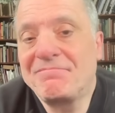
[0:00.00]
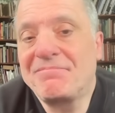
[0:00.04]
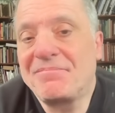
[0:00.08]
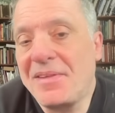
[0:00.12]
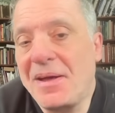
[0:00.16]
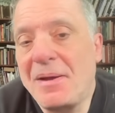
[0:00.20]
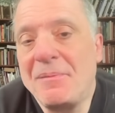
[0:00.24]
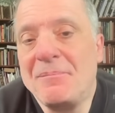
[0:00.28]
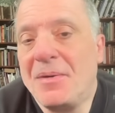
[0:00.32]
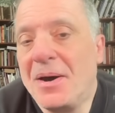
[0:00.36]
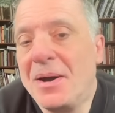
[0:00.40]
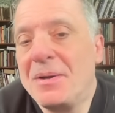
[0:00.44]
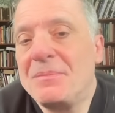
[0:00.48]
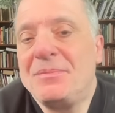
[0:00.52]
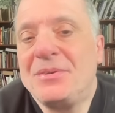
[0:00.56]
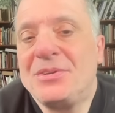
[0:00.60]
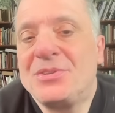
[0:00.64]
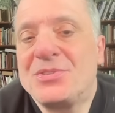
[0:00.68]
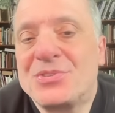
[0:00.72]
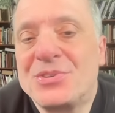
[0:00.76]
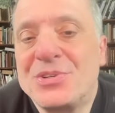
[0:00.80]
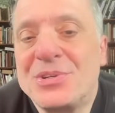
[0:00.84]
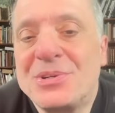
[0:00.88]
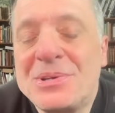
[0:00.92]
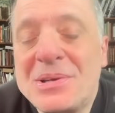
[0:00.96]
That might be
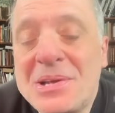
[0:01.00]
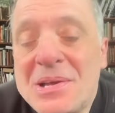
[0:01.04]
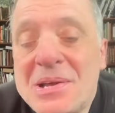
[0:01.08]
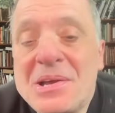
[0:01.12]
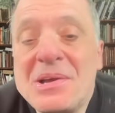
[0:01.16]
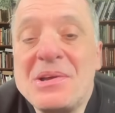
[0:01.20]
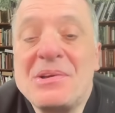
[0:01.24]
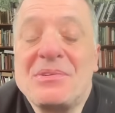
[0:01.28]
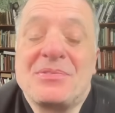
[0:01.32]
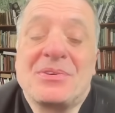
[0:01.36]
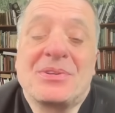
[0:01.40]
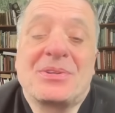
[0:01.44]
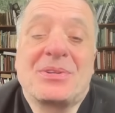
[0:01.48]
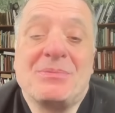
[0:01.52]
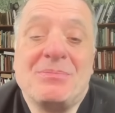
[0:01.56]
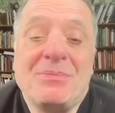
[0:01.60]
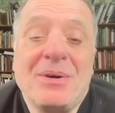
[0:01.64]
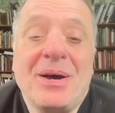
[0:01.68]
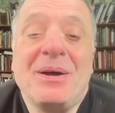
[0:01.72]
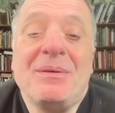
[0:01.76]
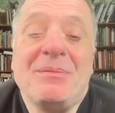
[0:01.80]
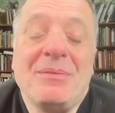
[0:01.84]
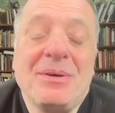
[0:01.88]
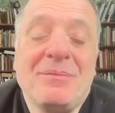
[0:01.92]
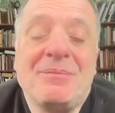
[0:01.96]
true for the
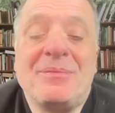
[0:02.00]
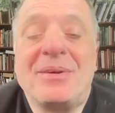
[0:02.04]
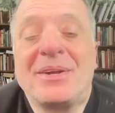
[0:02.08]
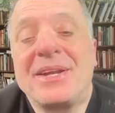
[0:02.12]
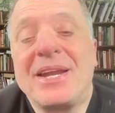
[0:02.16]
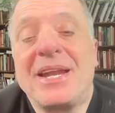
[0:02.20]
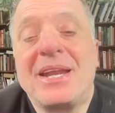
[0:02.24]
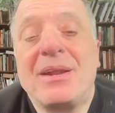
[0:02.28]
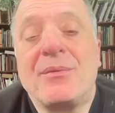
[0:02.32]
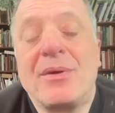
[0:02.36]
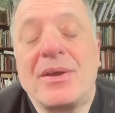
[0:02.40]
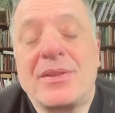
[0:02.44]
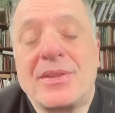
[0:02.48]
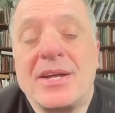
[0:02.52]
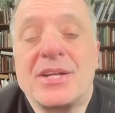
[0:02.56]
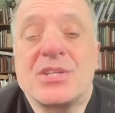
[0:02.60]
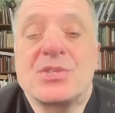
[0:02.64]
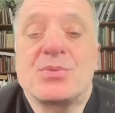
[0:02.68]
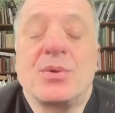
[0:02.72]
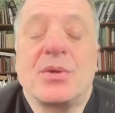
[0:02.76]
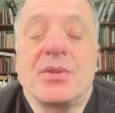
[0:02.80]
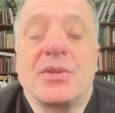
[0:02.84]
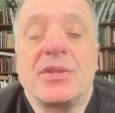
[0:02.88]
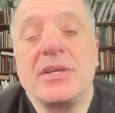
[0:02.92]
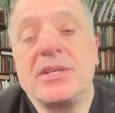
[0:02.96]
moment, but anyway, that's
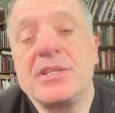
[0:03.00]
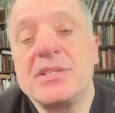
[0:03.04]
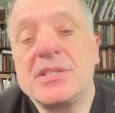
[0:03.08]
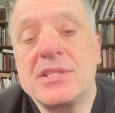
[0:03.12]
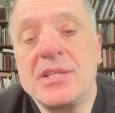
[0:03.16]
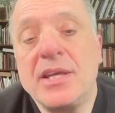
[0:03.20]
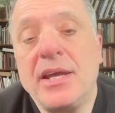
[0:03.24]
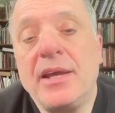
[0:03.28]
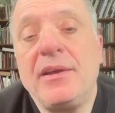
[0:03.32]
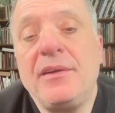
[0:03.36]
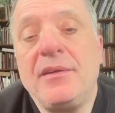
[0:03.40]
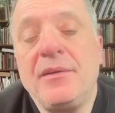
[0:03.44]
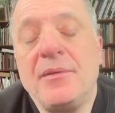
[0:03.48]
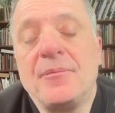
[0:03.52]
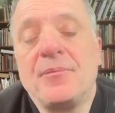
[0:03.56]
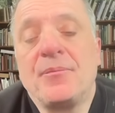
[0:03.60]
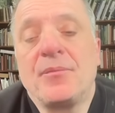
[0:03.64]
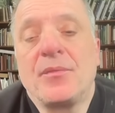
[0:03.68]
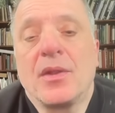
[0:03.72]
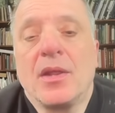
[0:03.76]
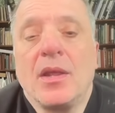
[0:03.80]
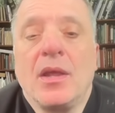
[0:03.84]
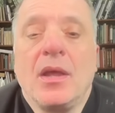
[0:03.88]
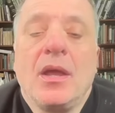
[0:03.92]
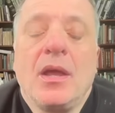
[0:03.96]
what they said.
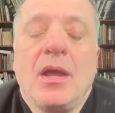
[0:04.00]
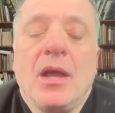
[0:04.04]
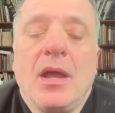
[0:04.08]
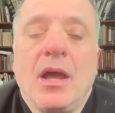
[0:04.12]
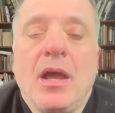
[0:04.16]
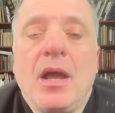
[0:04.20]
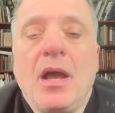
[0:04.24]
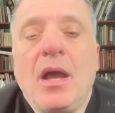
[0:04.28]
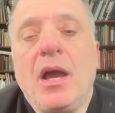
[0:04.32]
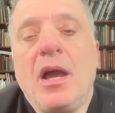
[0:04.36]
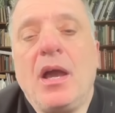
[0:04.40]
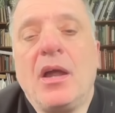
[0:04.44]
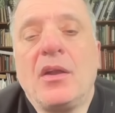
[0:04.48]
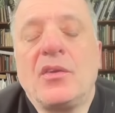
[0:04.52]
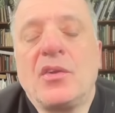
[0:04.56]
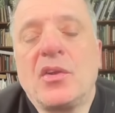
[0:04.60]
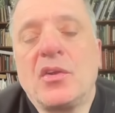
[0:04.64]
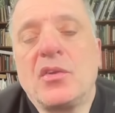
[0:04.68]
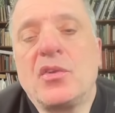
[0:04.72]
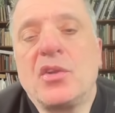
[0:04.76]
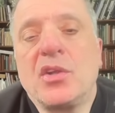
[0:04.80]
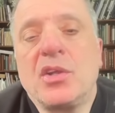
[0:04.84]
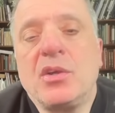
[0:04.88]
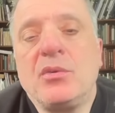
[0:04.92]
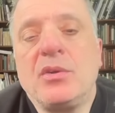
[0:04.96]
And
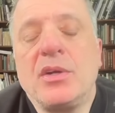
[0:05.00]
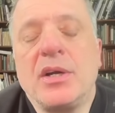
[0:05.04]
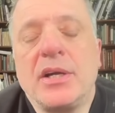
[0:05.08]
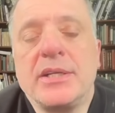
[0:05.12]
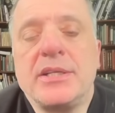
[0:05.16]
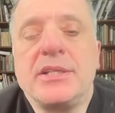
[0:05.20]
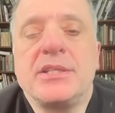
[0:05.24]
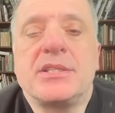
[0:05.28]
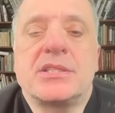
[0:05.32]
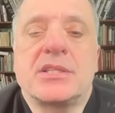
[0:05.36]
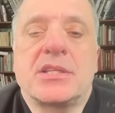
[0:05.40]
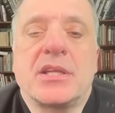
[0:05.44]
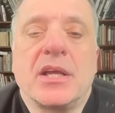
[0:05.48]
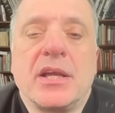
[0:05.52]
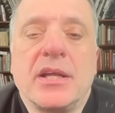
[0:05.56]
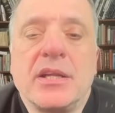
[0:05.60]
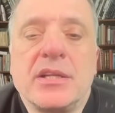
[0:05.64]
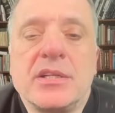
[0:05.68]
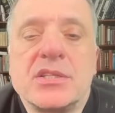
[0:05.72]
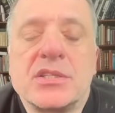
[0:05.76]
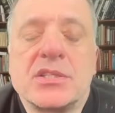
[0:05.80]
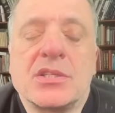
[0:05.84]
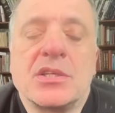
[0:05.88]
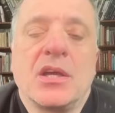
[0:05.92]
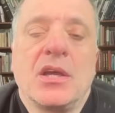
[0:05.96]
the United
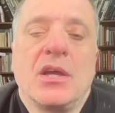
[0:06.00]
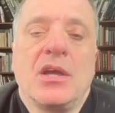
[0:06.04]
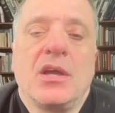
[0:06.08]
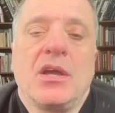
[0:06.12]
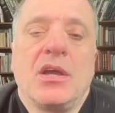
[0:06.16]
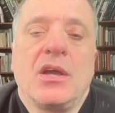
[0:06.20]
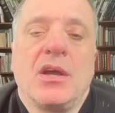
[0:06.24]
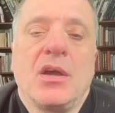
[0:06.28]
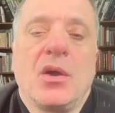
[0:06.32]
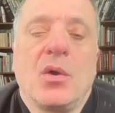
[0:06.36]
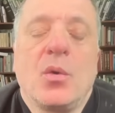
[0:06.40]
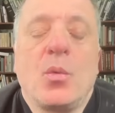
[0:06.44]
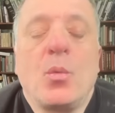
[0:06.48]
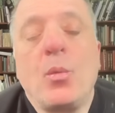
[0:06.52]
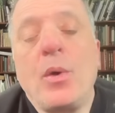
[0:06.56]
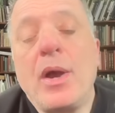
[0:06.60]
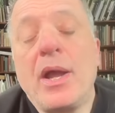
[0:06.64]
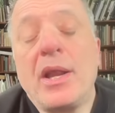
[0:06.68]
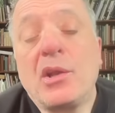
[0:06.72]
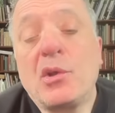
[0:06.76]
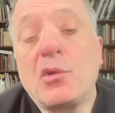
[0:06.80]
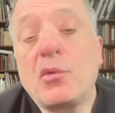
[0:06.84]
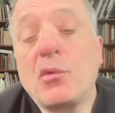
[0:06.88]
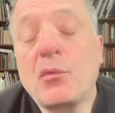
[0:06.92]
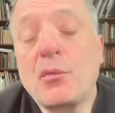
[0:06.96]
States
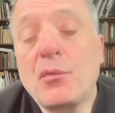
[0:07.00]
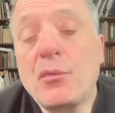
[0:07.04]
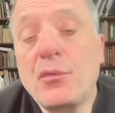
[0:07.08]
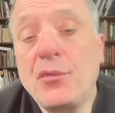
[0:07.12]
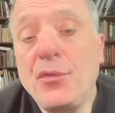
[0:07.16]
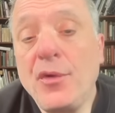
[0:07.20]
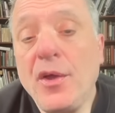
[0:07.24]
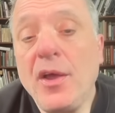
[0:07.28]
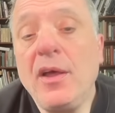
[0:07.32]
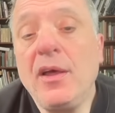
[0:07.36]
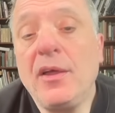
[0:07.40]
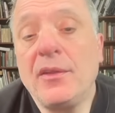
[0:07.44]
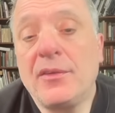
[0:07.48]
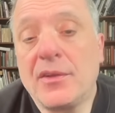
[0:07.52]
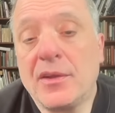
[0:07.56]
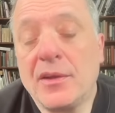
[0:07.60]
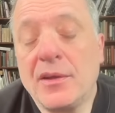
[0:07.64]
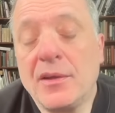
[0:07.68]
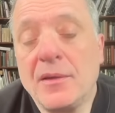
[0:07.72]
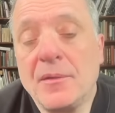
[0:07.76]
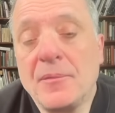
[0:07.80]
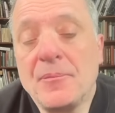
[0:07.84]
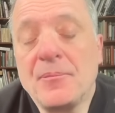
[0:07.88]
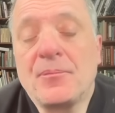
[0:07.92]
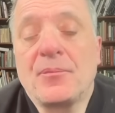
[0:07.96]
went
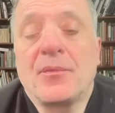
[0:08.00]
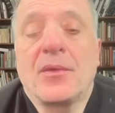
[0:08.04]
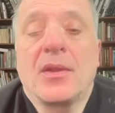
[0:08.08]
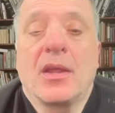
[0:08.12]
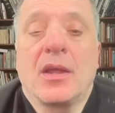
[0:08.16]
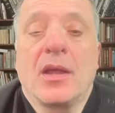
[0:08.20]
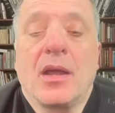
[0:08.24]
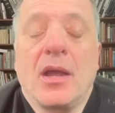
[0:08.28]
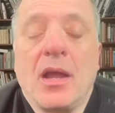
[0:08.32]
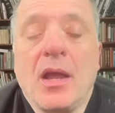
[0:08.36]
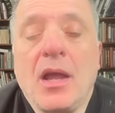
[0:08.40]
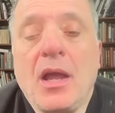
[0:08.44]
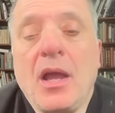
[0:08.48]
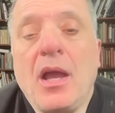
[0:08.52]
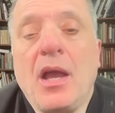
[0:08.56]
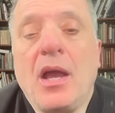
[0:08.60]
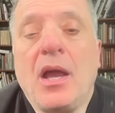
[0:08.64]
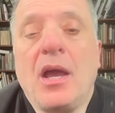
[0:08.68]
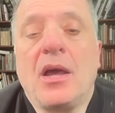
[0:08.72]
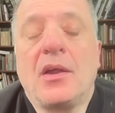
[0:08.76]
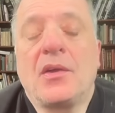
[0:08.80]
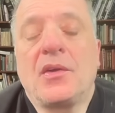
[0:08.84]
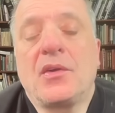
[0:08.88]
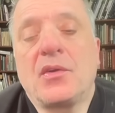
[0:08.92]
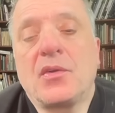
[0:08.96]
further
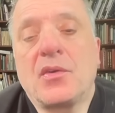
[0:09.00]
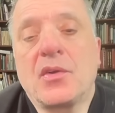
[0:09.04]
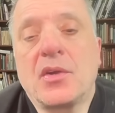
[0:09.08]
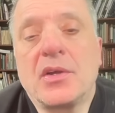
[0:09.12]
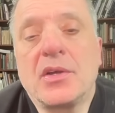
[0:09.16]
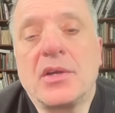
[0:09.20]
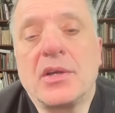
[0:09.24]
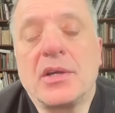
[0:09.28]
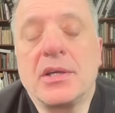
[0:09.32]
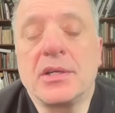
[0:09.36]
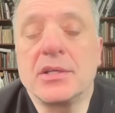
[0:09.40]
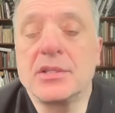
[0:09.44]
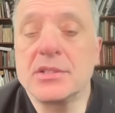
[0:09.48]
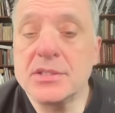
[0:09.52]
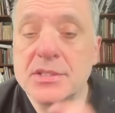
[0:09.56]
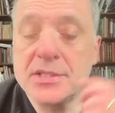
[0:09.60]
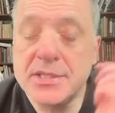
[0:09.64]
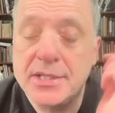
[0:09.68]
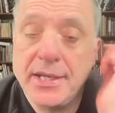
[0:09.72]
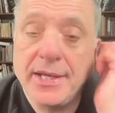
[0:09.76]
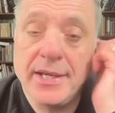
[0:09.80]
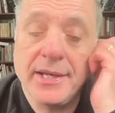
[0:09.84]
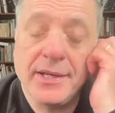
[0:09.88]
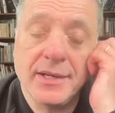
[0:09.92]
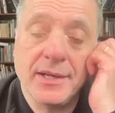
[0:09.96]
and
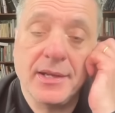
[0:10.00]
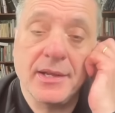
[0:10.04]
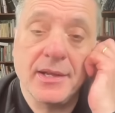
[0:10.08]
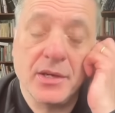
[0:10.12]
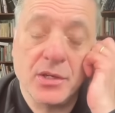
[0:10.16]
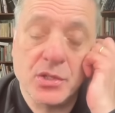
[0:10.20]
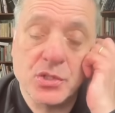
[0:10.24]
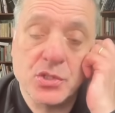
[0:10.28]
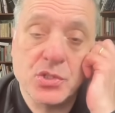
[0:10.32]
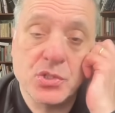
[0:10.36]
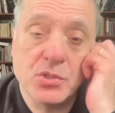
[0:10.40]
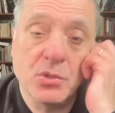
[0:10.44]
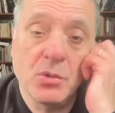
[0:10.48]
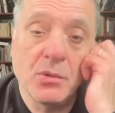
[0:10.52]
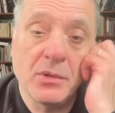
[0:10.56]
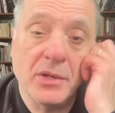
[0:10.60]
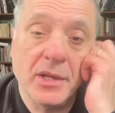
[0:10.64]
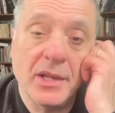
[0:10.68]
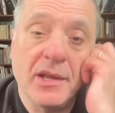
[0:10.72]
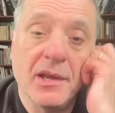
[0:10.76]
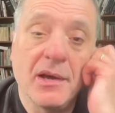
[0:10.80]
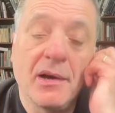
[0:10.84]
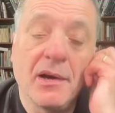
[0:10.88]
said shortly